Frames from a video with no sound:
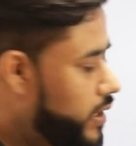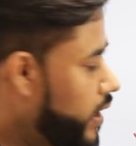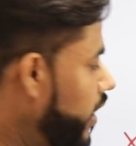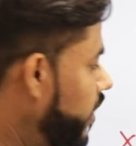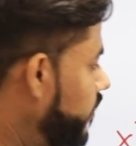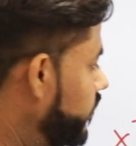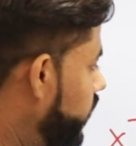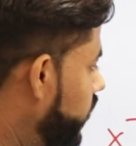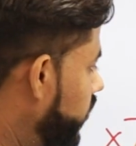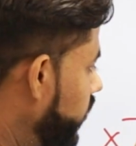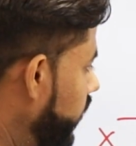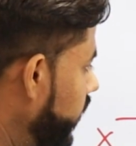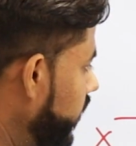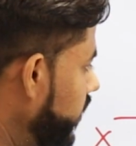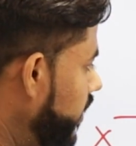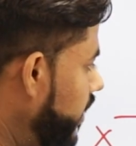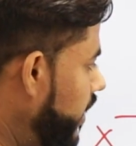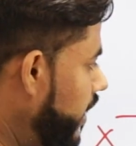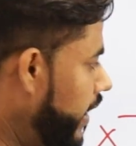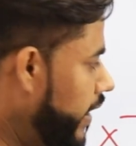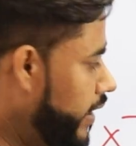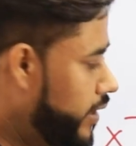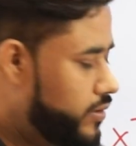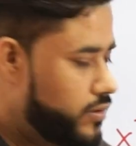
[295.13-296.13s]
I'm throwing the
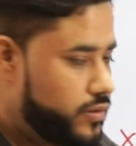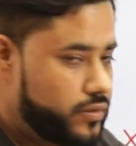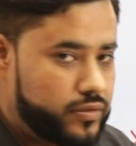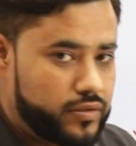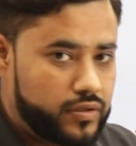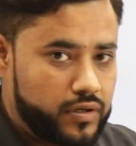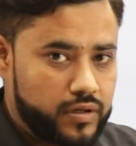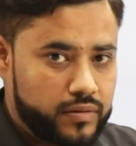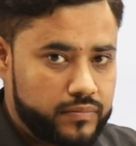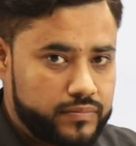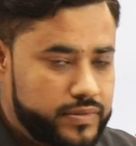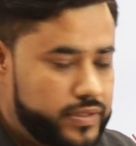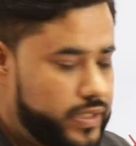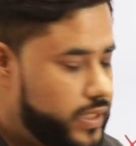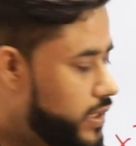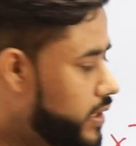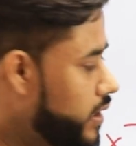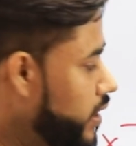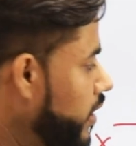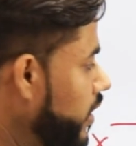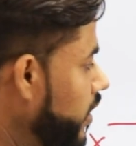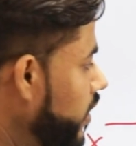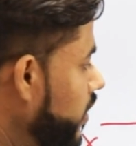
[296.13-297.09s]
light on the object.